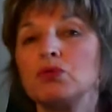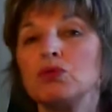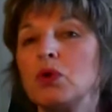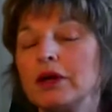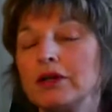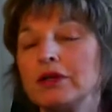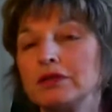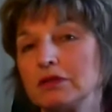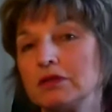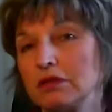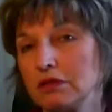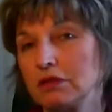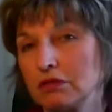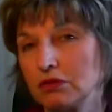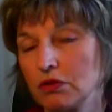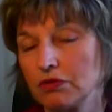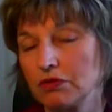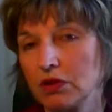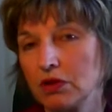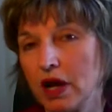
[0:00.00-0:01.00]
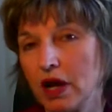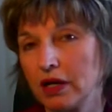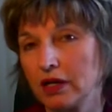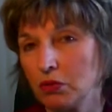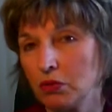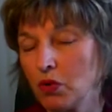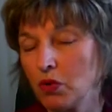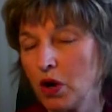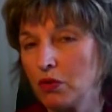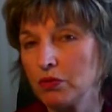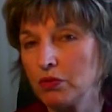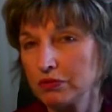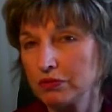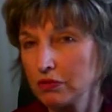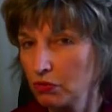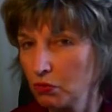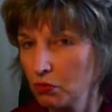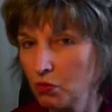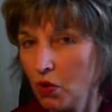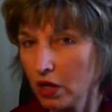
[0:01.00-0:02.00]
was the silver lining? What was
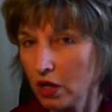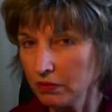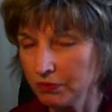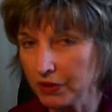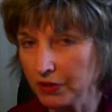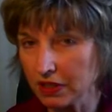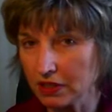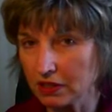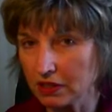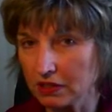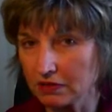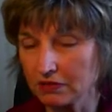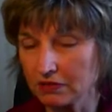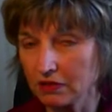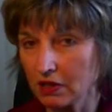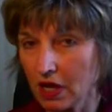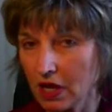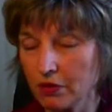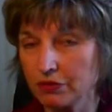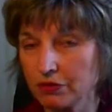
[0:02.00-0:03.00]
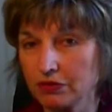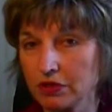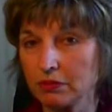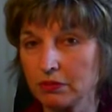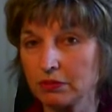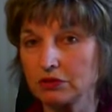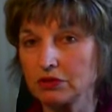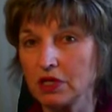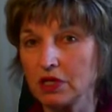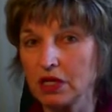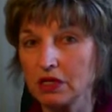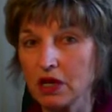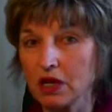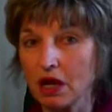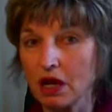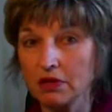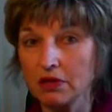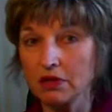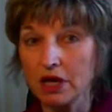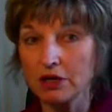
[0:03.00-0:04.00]
the one piece that I was able to take
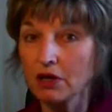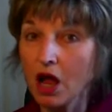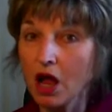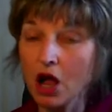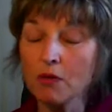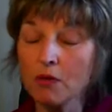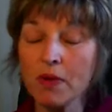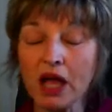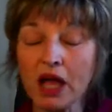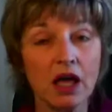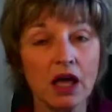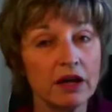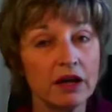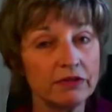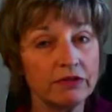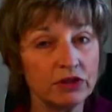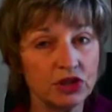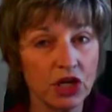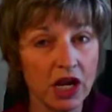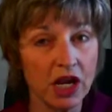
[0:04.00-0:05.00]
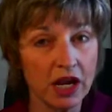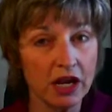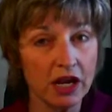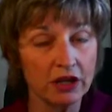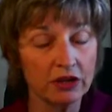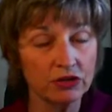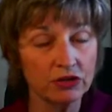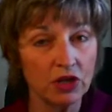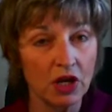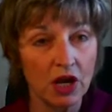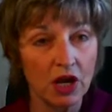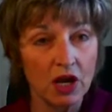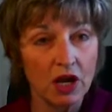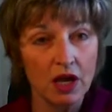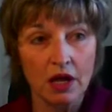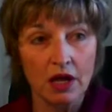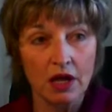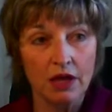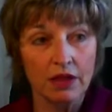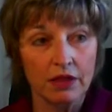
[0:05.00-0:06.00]
out of that? Or how my life changed
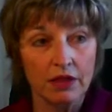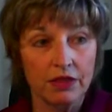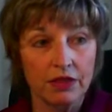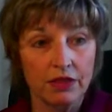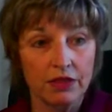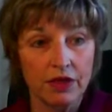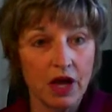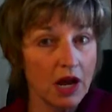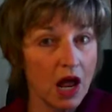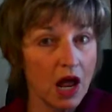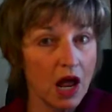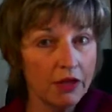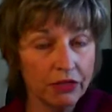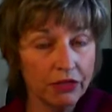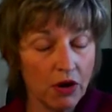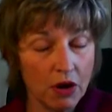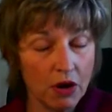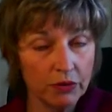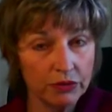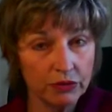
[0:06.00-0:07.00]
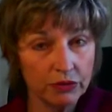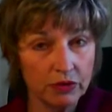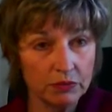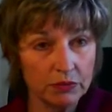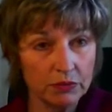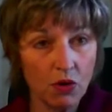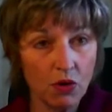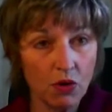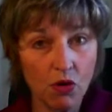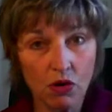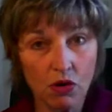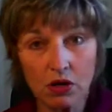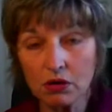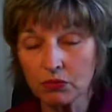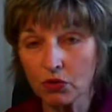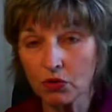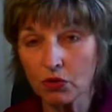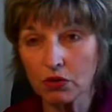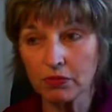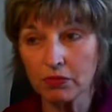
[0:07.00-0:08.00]
that I thought was going to be
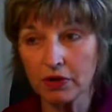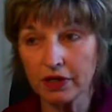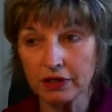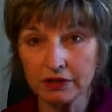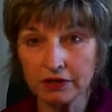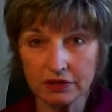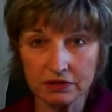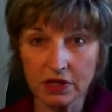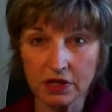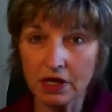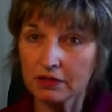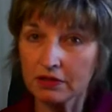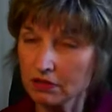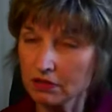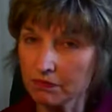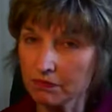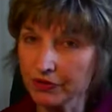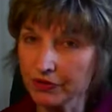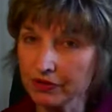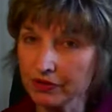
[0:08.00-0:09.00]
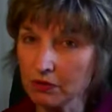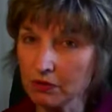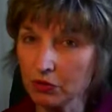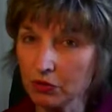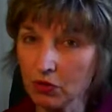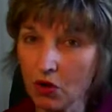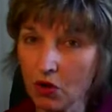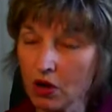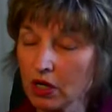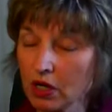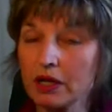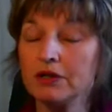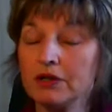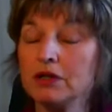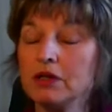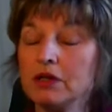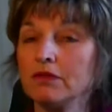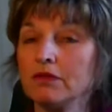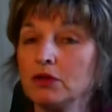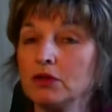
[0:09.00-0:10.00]
horrible, but instead something came along I
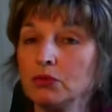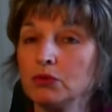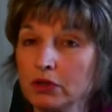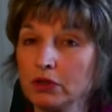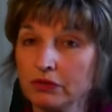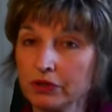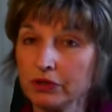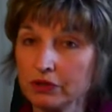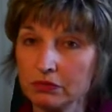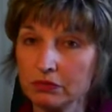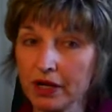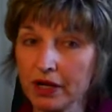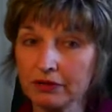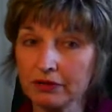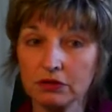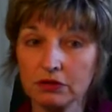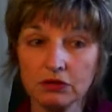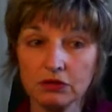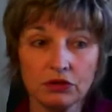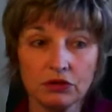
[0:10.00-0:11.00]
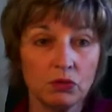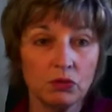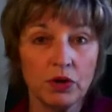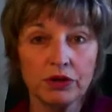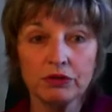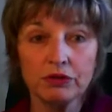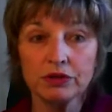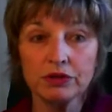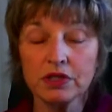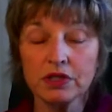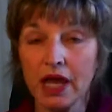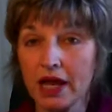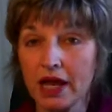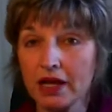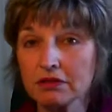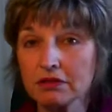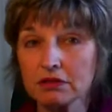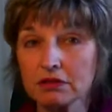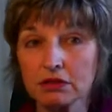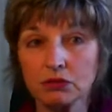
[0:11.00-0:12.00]
never would have expected. Whether it's
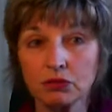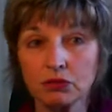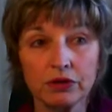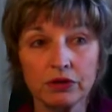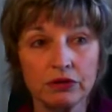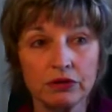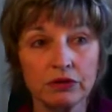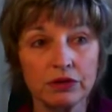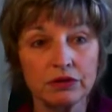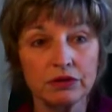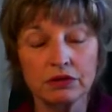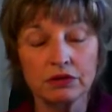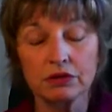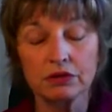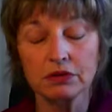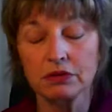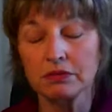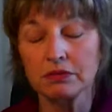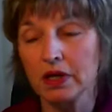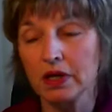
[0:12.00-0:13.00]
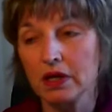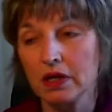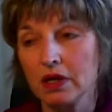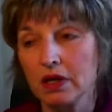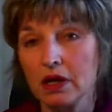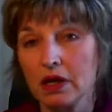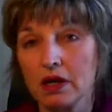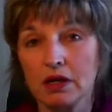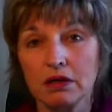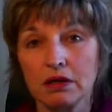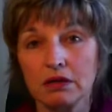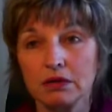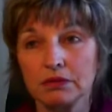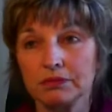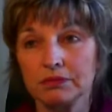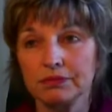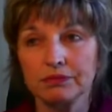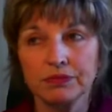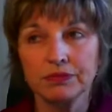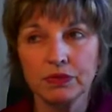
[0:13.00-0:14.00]
cancer, whether it's
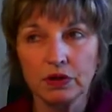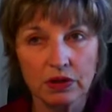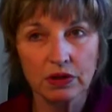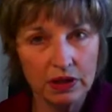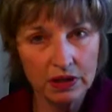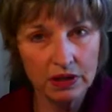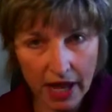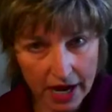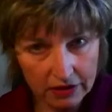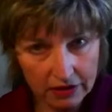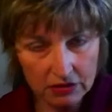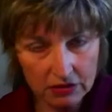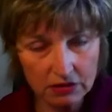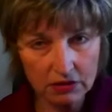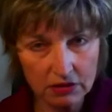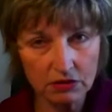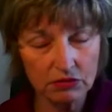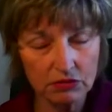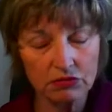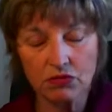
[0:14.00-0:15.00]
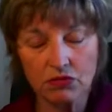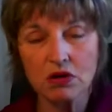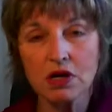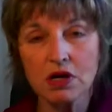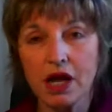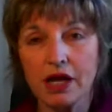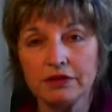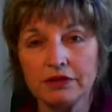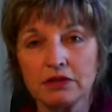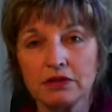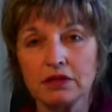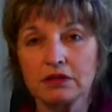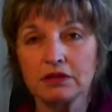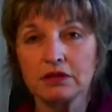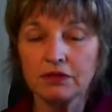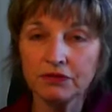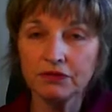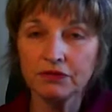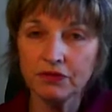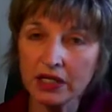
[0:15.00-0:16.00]
an accident, there's all kinds of
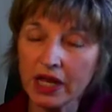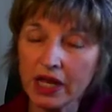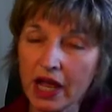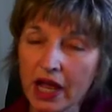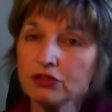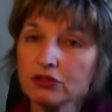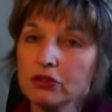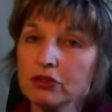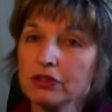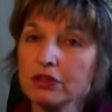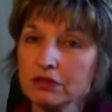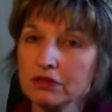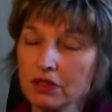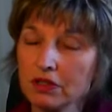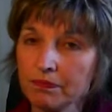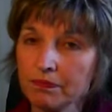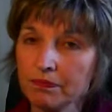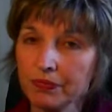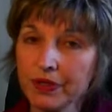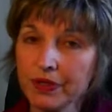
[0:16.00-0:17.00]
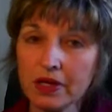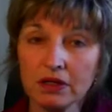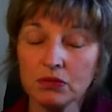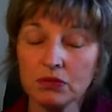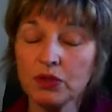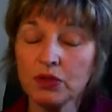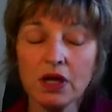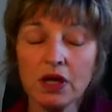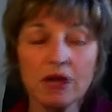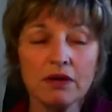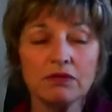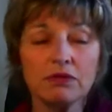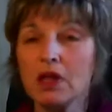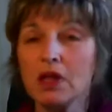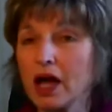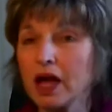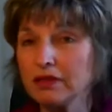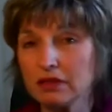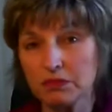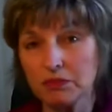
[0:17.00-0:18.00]
things. And financially, the same thing. We have
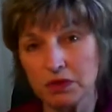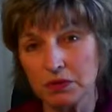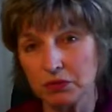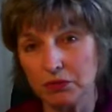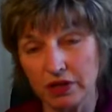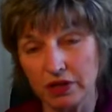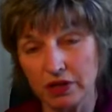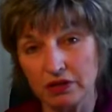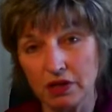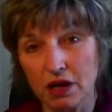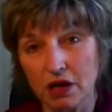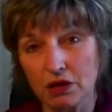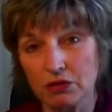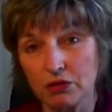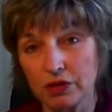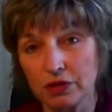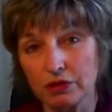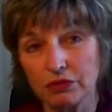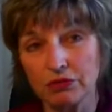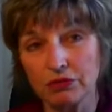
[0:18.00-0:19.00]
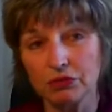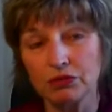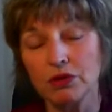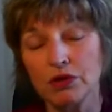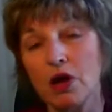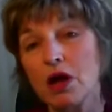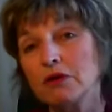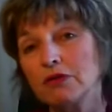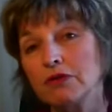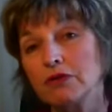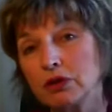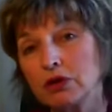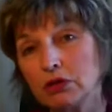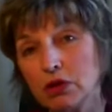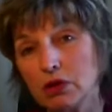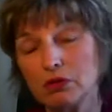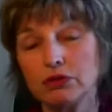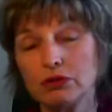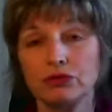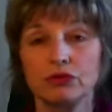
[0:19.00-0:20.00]
lots of people right now going through
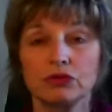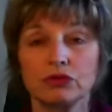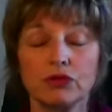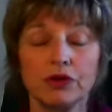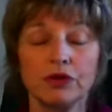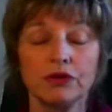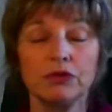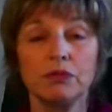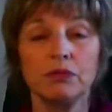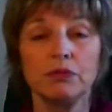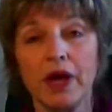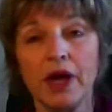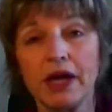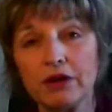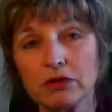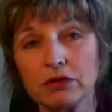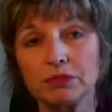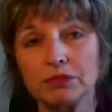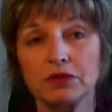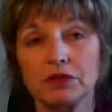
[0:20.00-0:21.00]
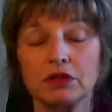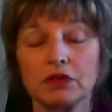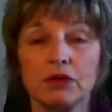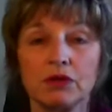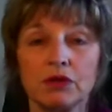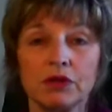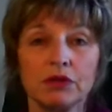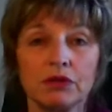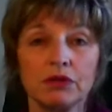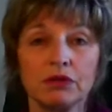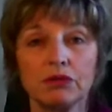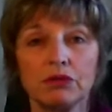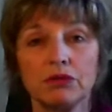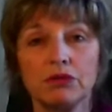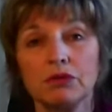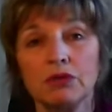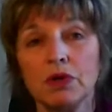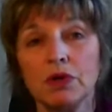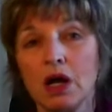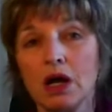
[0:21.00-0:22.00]
foreclosures, going through bankruptcy, going
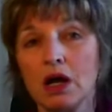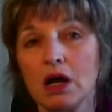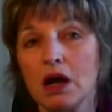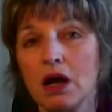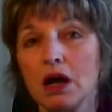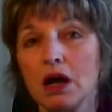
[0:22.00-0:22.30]
through